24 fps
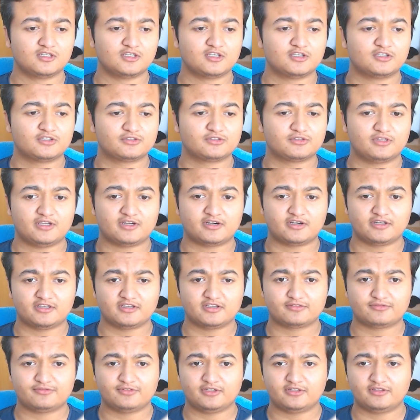So the
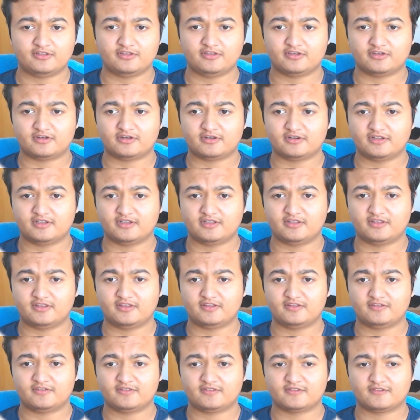RDS Free Tier
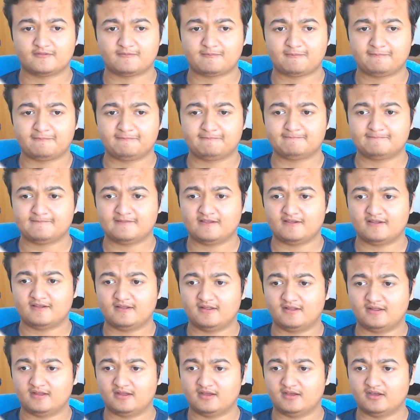is,
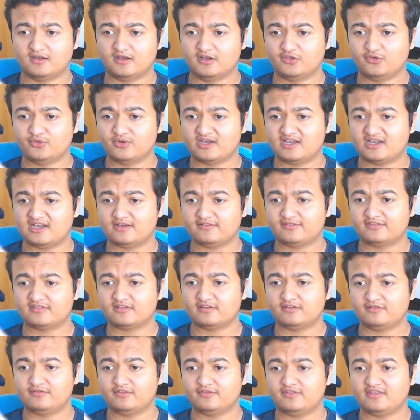you have
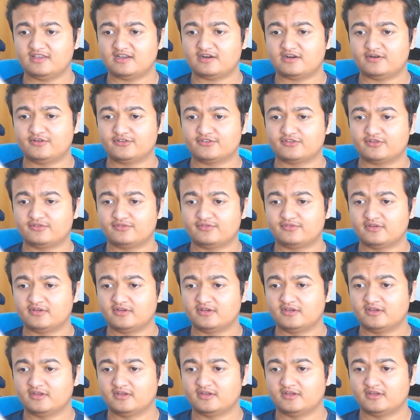750 hours of
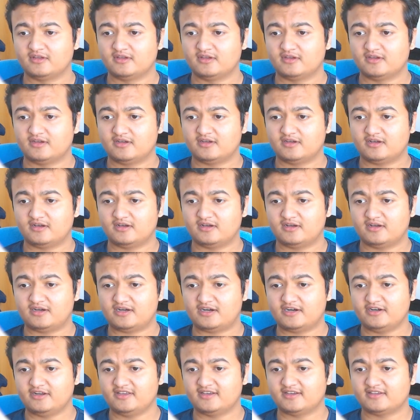
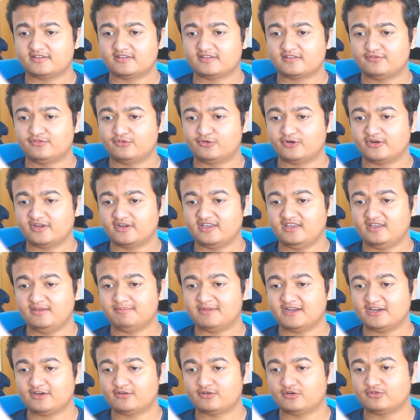RDS for a
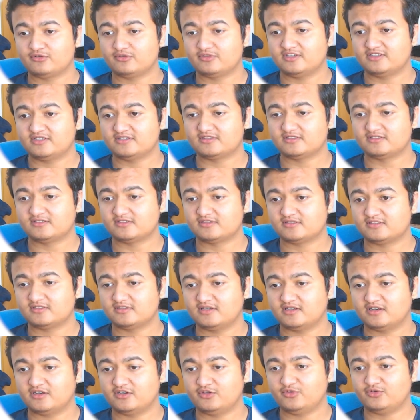micro instance.
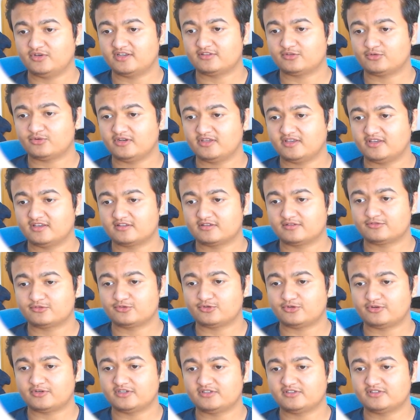You get 20 gigs of
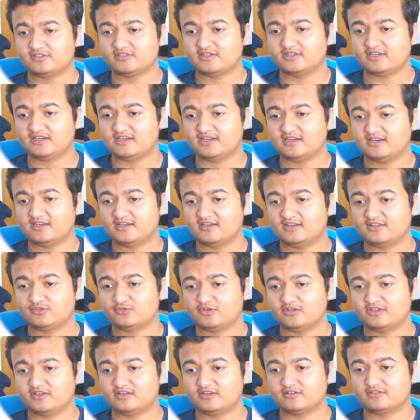storage and
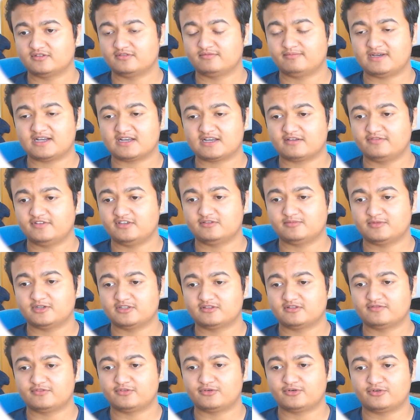20 gigs of backup each
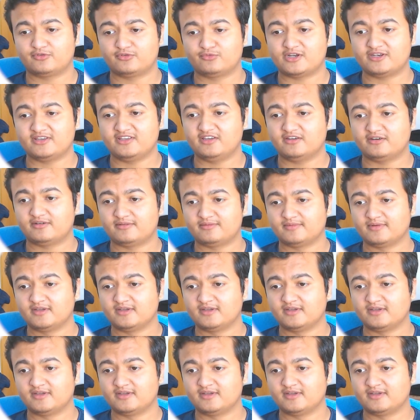month for 1 year.